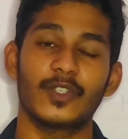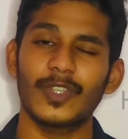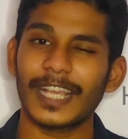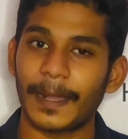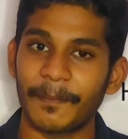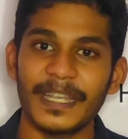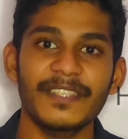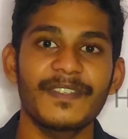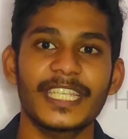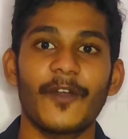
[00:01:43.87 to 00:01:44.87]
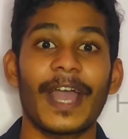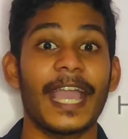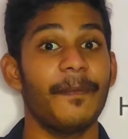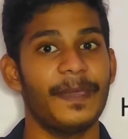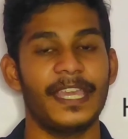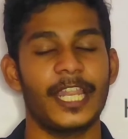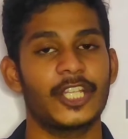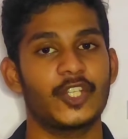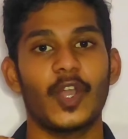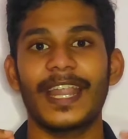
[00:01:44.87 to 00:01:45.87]
So the companies which have high P
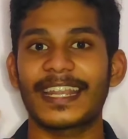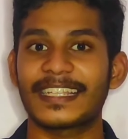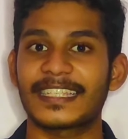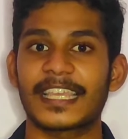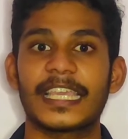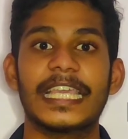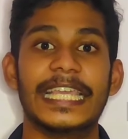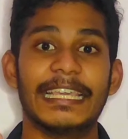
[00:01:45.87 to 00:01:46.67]
ratio are risky.